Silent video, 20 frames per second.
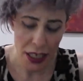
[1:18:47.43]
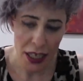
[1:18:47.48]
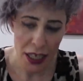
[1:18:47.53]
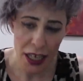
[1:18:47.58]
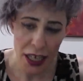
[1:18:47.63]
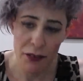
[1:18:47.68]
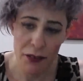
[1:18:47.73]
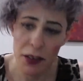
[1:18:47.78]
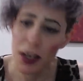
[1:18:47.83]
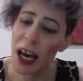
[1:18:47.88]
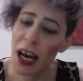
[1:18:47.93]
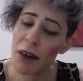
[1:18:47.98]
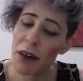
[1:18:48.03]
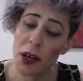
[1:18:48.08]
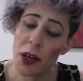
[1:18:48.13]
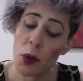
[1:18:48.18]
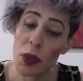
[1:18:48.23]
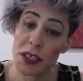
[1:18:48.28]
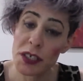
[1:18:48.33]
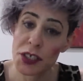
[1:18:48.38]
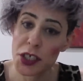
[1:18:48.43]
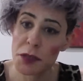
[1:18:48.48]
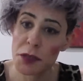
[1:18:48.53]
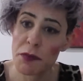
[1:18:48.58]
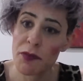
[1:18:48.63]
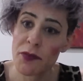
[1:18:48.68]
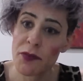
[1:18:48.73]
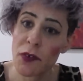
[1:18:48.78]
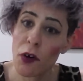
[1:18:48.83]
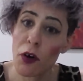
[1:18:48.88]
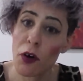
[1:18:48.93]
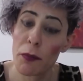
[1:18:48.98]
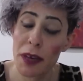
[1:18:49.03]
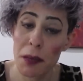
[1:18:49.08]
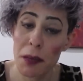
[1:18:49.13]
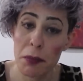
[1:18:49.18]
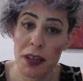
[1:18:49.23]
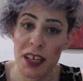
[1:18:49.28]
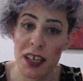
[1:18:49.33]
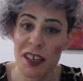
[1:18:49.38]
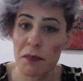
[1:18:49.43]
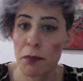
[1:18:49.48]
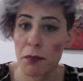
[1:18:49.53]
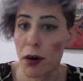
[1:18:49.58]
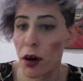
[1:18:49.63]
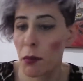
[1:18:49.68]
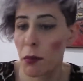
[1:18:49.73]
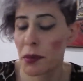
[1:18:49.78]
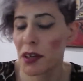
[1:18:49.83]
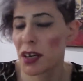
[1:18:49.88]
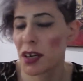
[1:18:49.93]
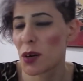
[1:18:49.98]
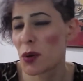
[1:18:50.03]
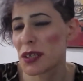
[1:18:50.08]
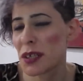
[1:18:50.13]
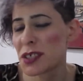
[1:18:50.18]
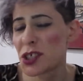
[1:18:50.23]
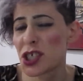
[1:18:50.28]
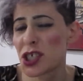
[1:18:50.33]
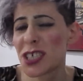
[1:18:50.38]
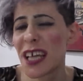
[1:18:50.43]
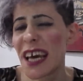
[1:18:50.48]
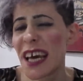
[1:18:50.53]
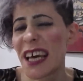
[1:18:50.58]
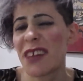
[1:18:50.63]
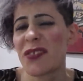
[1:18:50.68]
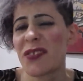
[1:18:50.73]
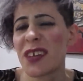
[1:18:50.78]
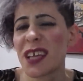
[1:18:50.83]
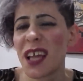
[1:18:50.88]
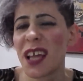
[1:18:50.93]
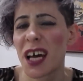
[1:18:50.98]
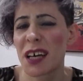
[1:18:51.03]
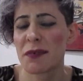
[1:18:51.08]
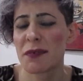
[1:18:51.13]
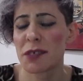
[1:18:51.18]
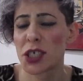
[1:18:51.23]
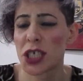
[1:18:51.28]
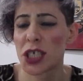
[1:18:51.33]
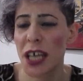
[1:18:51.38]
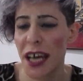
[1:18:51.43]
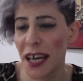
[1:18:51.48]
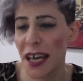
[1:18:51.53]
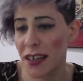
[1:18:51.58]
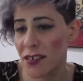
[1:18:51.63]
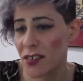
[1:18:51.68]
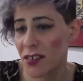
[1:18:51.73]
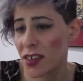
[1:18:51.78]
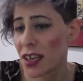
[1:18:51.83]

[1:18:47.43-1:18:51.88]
If you have a question for me, please pop your question in the live chat,